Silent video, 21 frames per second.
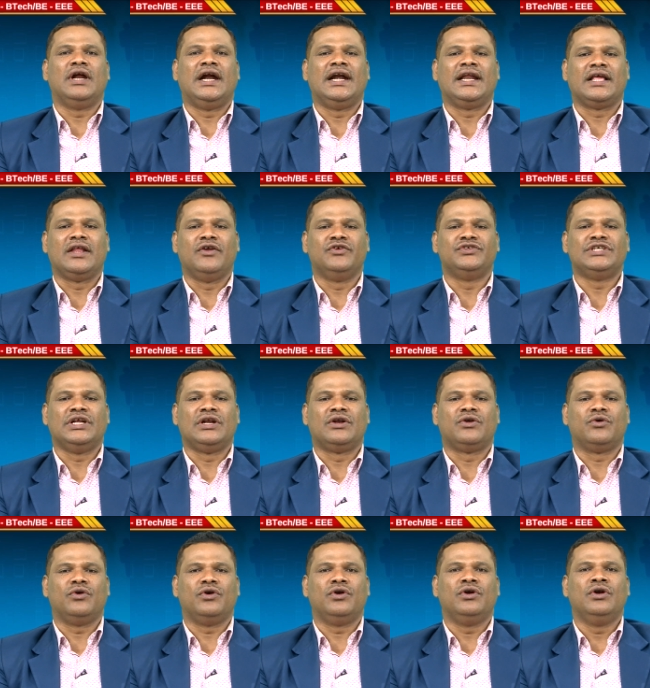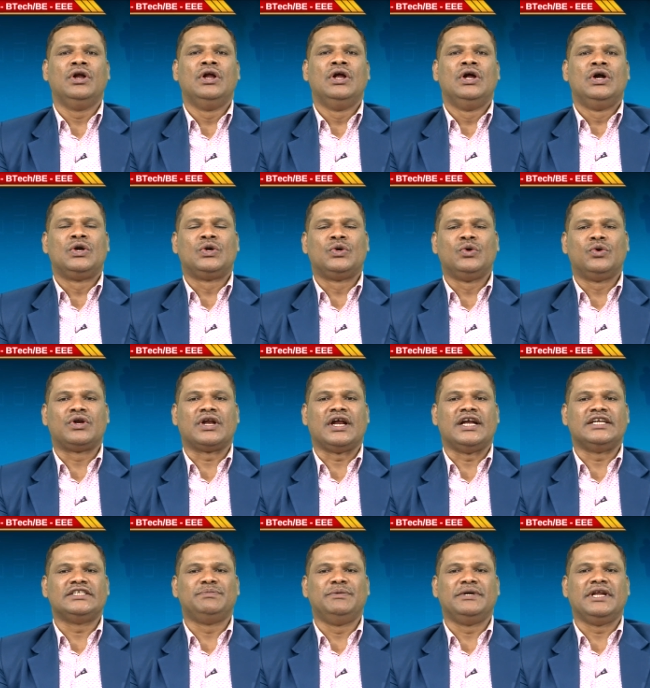and crucial role to
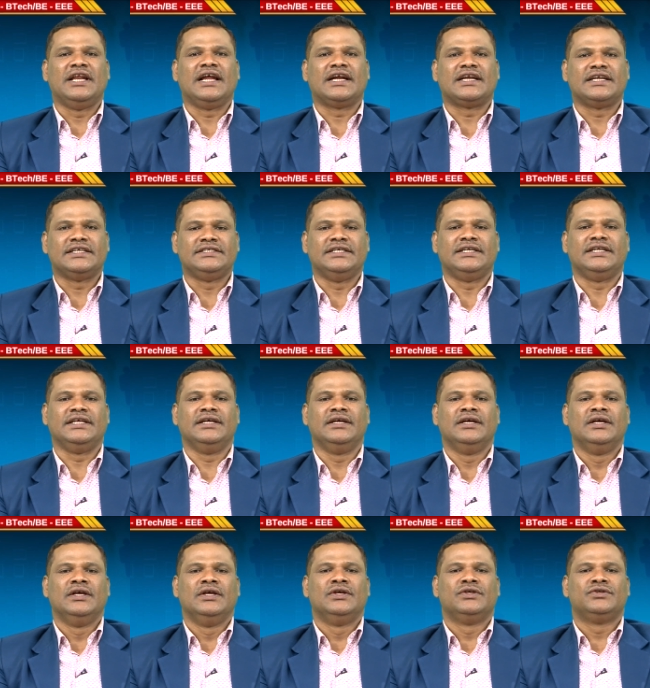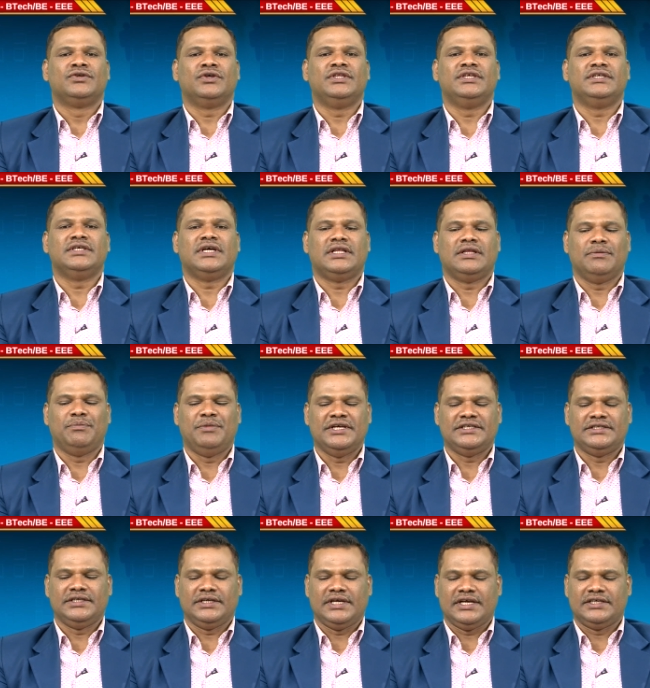transmit electricity. So, these are the
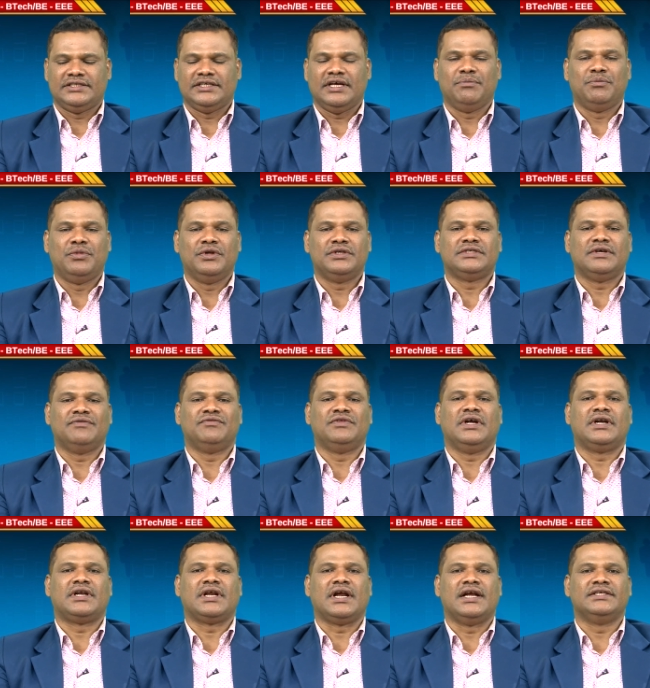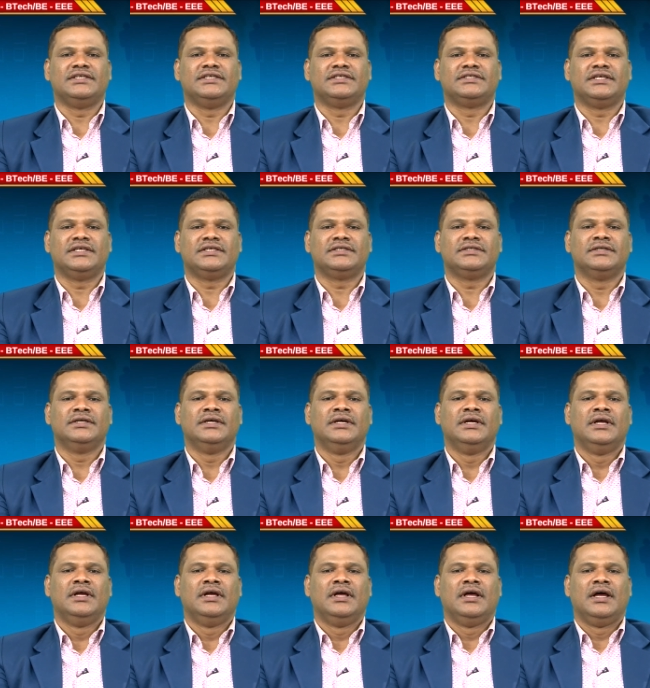basic examples of the transistors
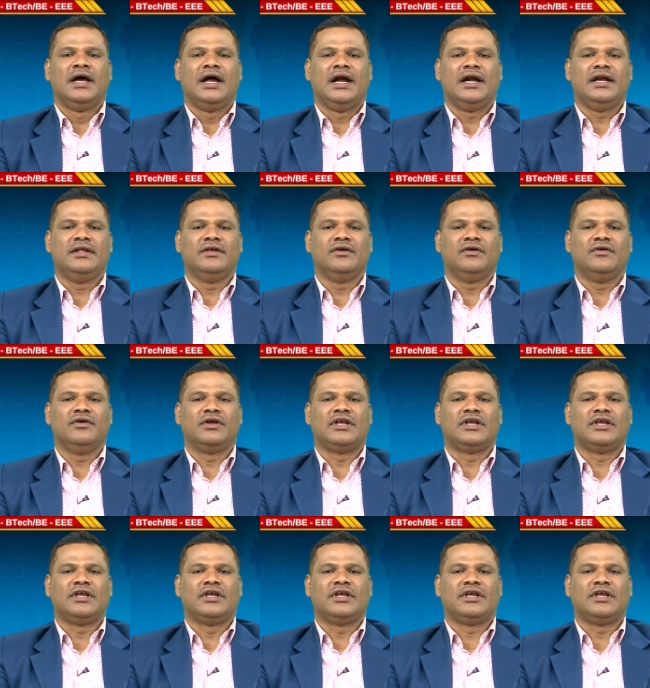and uh,